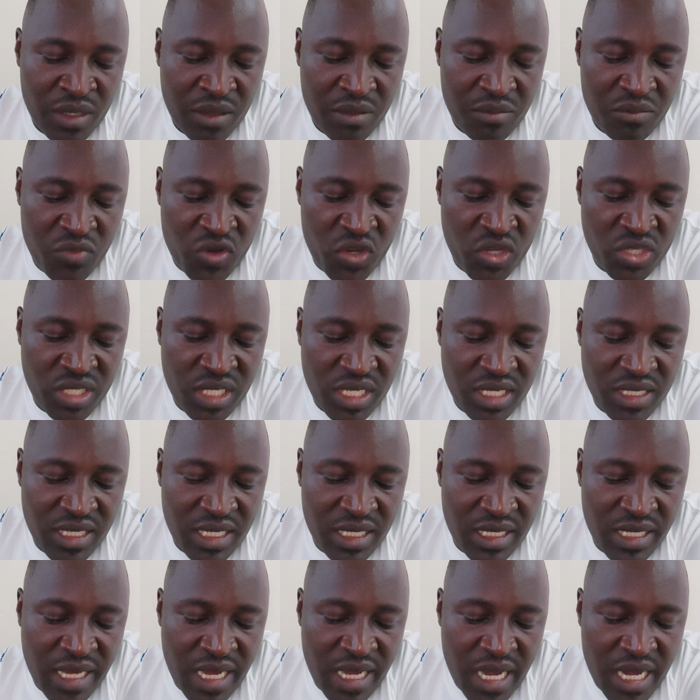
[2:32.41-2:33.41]
Moses
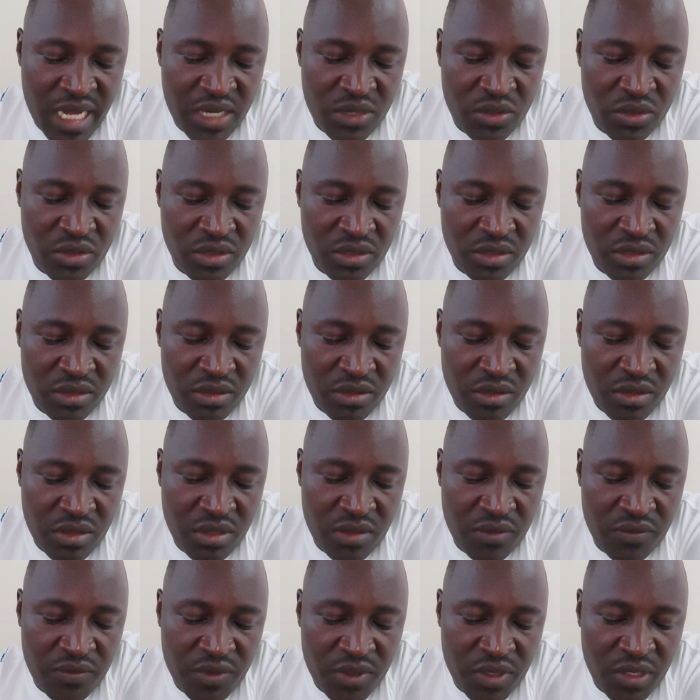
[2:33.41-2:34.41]
and Aaron
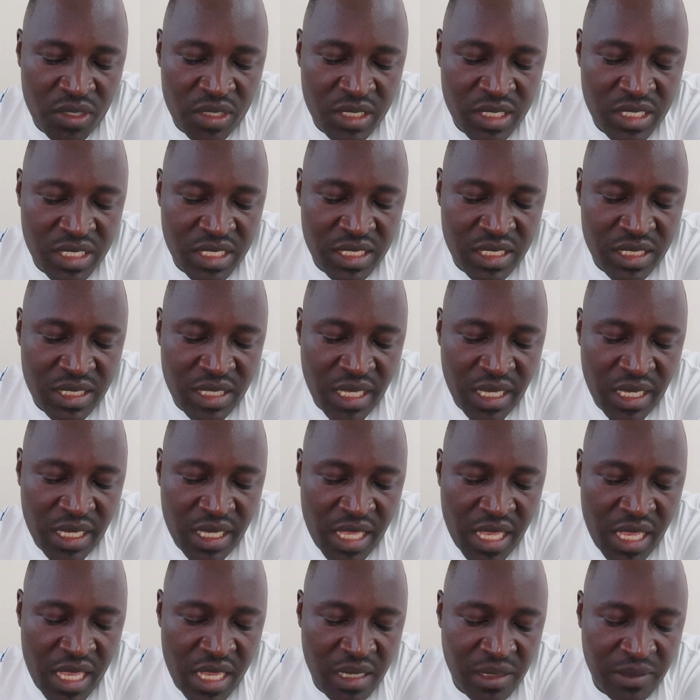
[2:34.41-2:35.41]
confront the
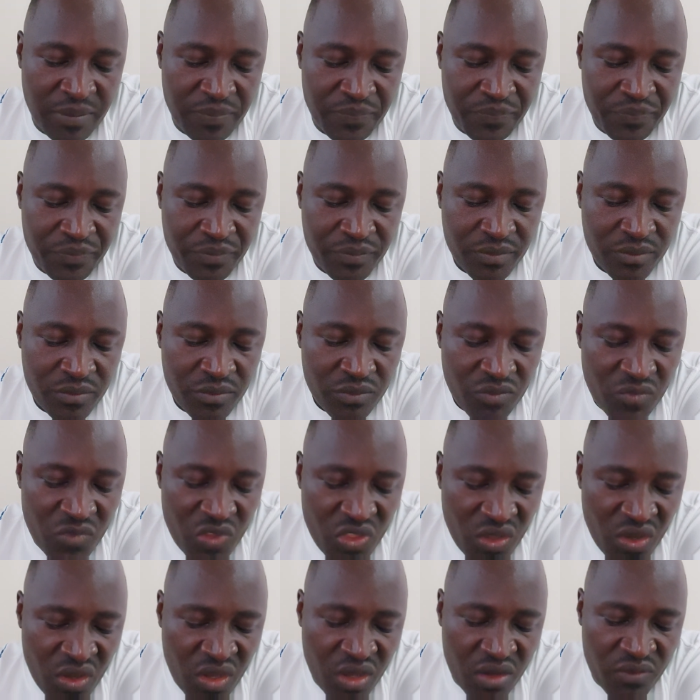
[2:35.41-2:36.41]
king
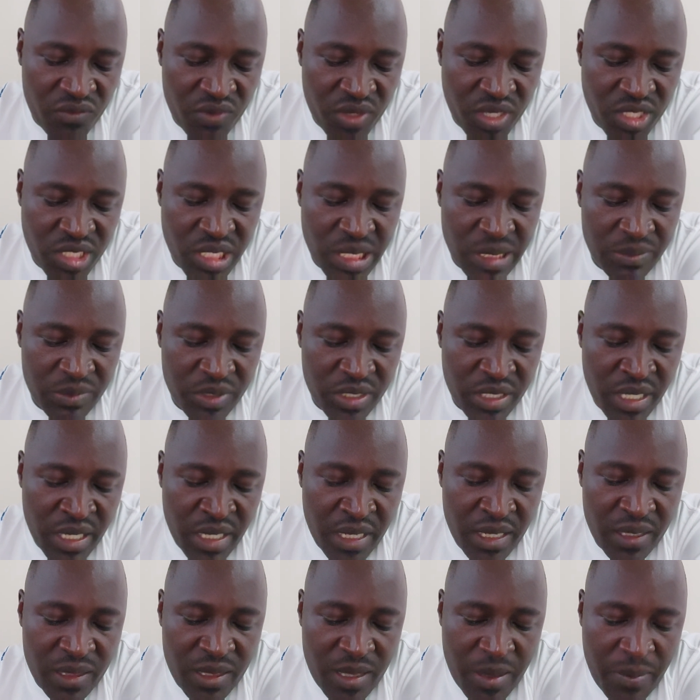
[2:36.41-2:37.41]
of Egypt,
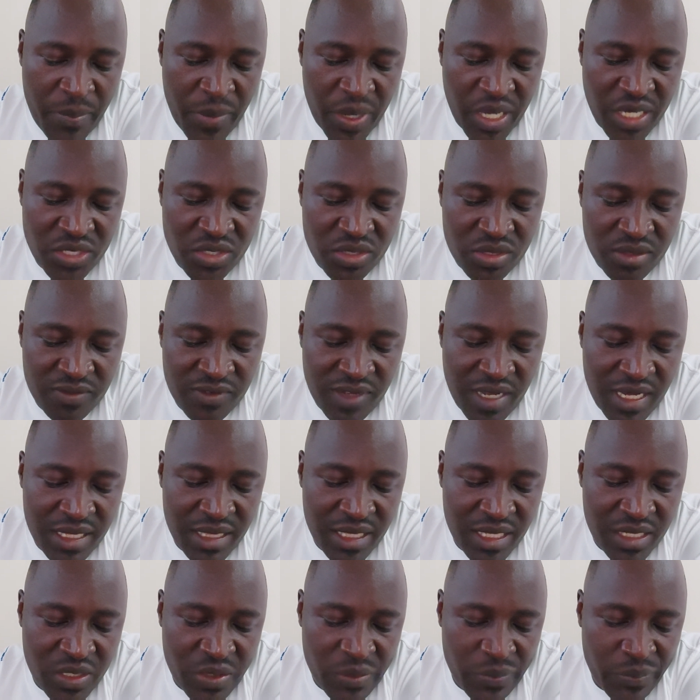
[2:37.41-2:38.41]
the Passover and
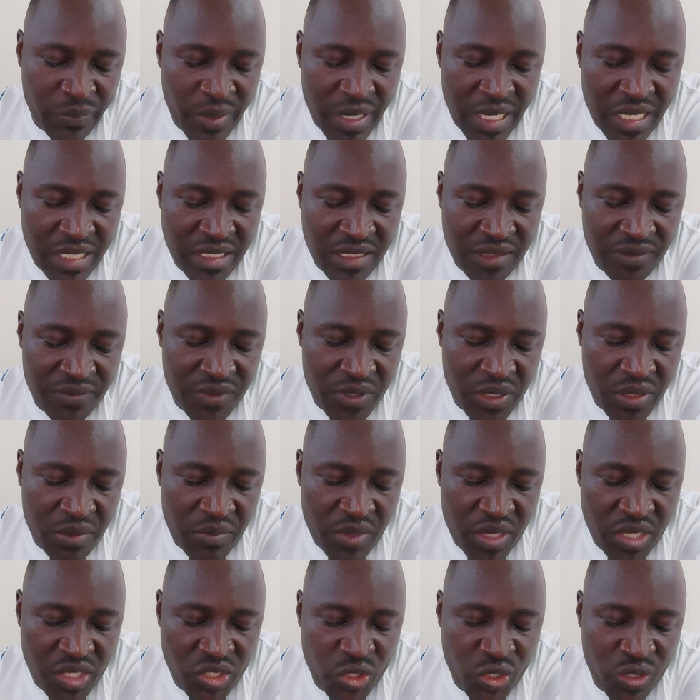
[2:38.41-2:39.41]
the departure from
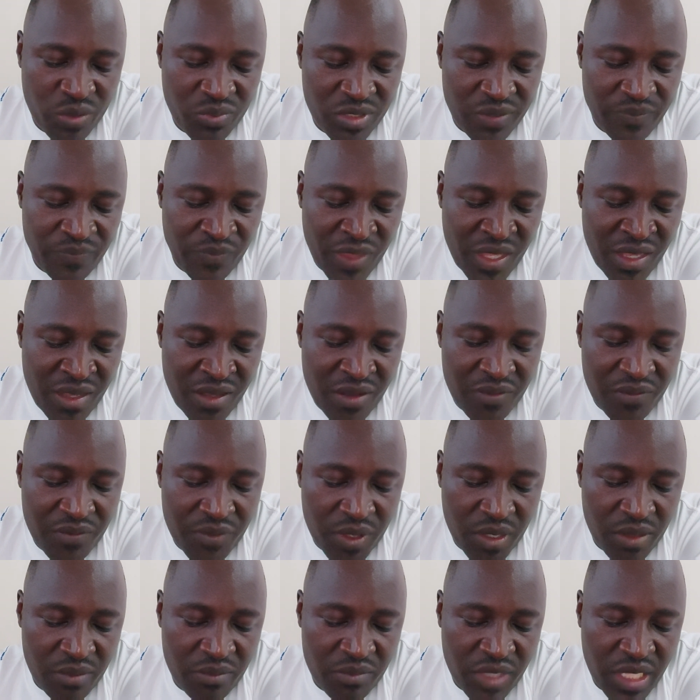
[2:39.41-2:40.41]
Egypt,
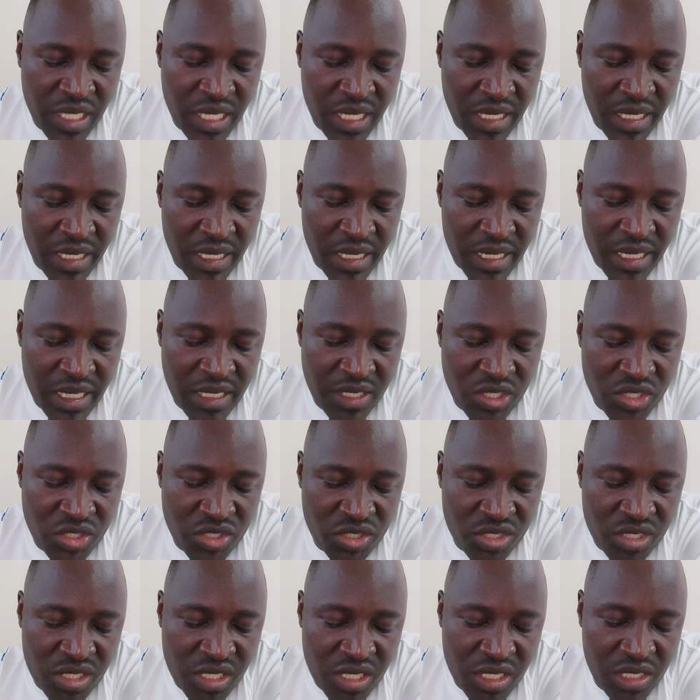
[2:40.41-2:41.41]
from the Red
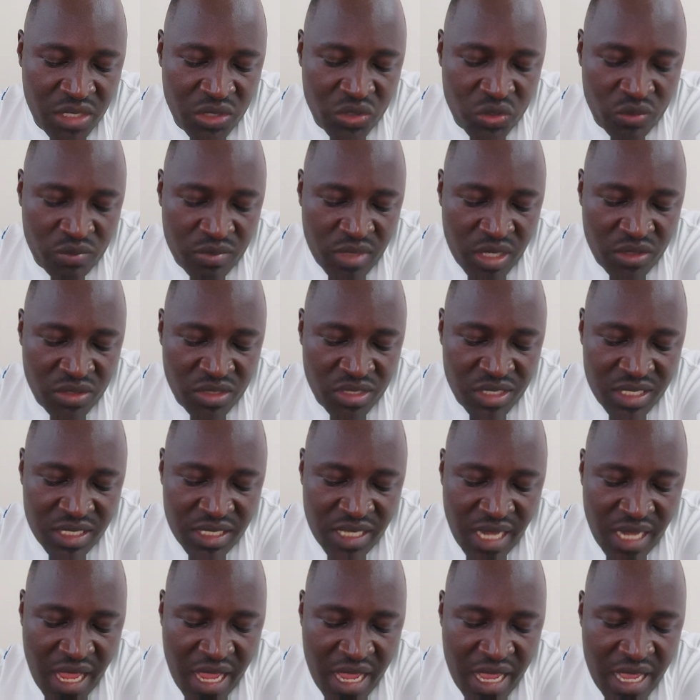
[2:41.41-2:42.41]
Sea to Mount
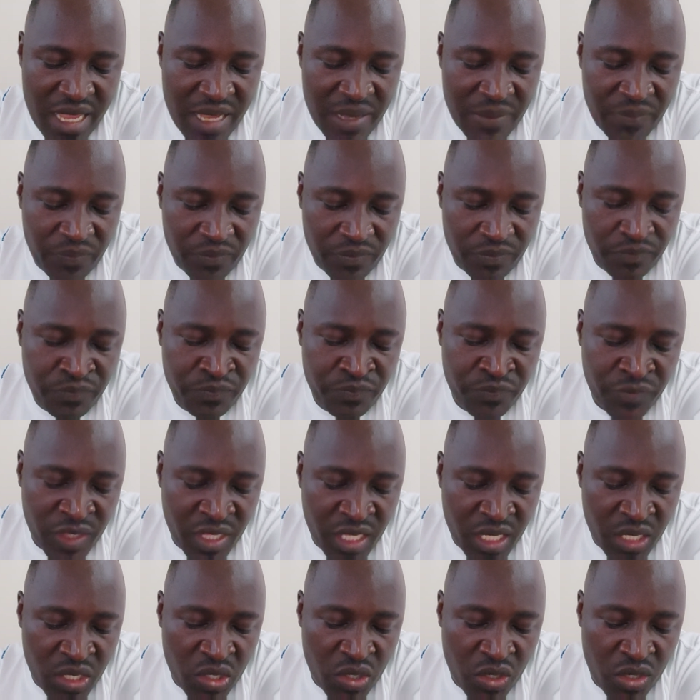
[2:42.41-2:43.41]
Sinai,
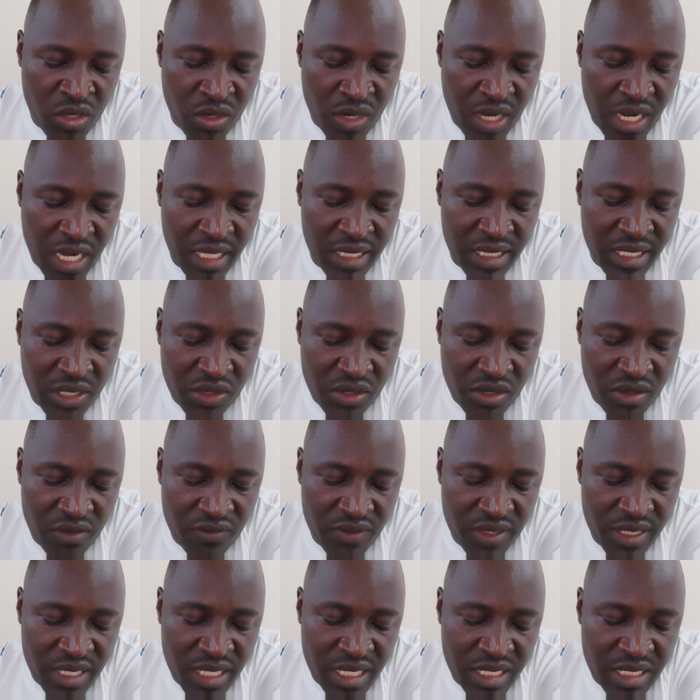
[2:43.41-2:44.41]
the law and the
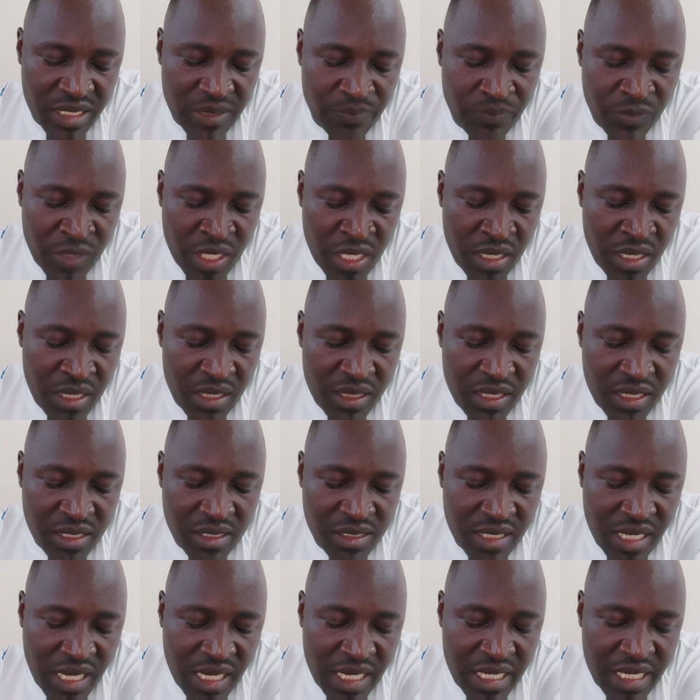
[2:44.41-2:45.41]
covenant, the
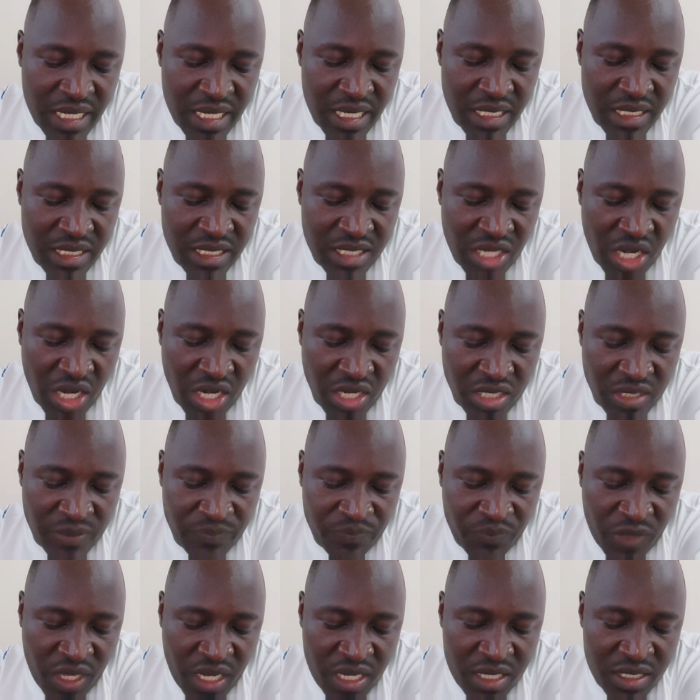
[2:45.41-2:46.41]
sacred tent,
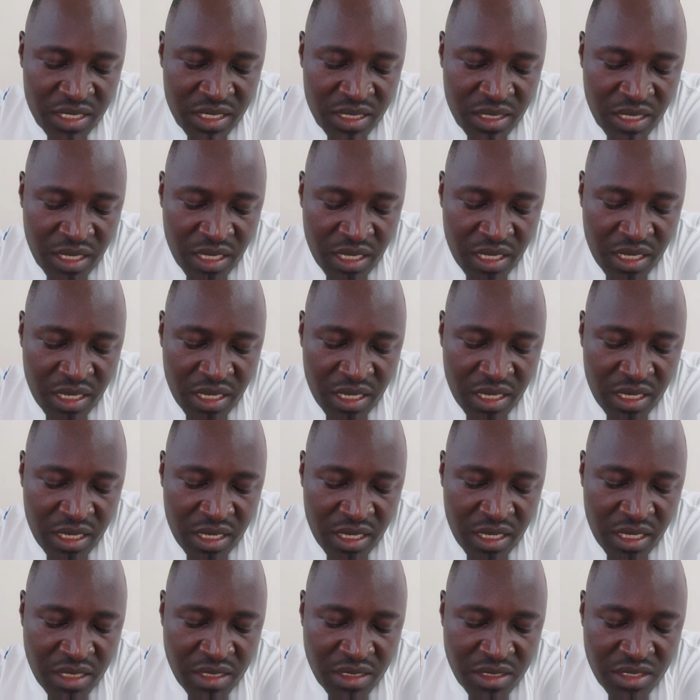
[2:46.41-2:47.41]
and the
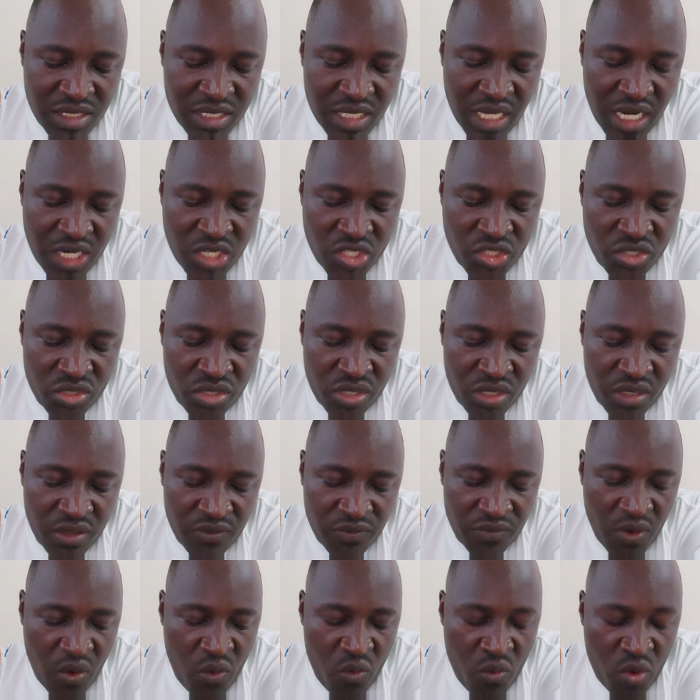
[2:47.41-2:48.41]
instruction
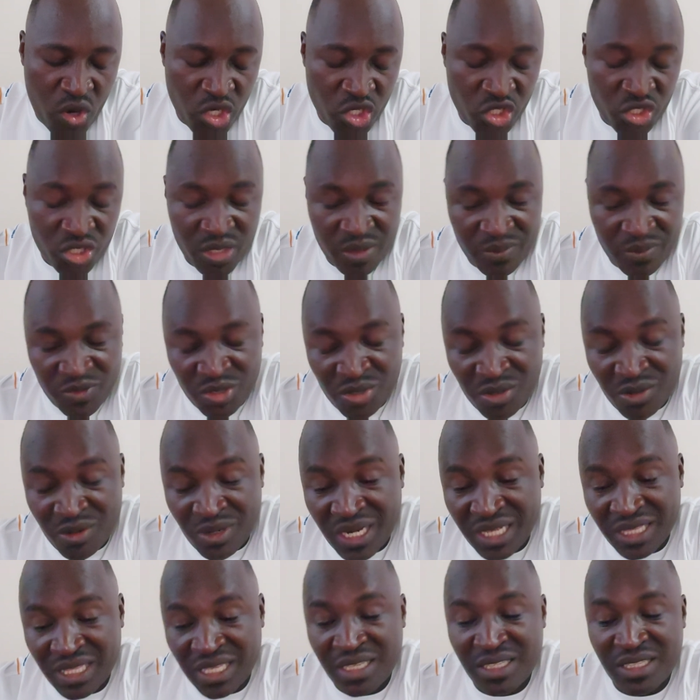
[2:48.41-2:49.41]
for worship. So
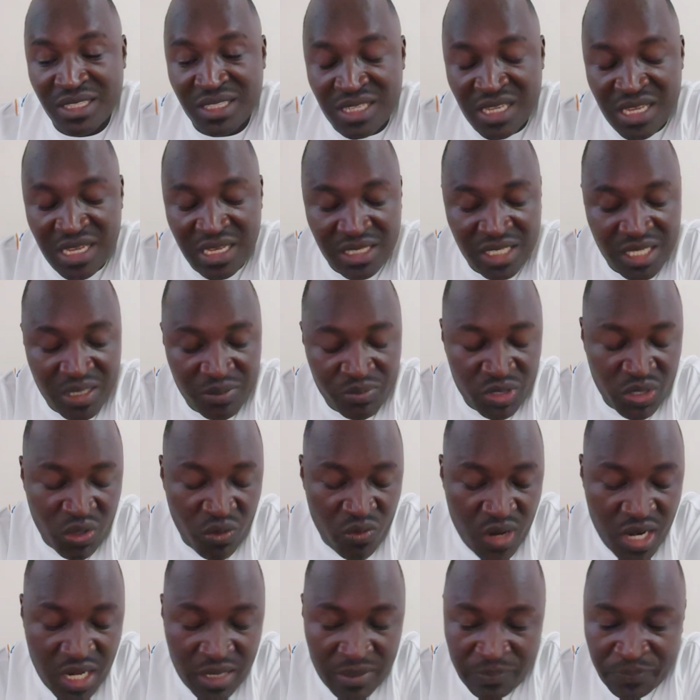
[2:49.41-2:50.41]
let us see chapter
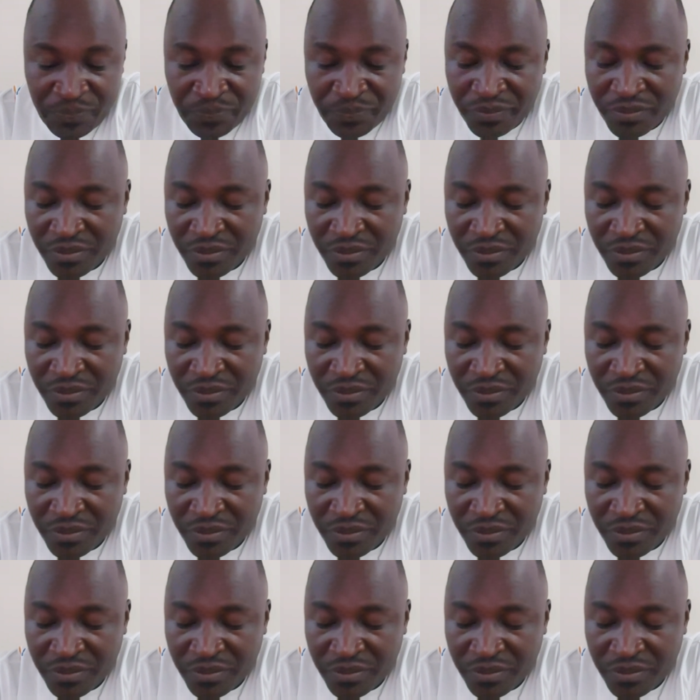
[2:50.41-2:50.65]
1,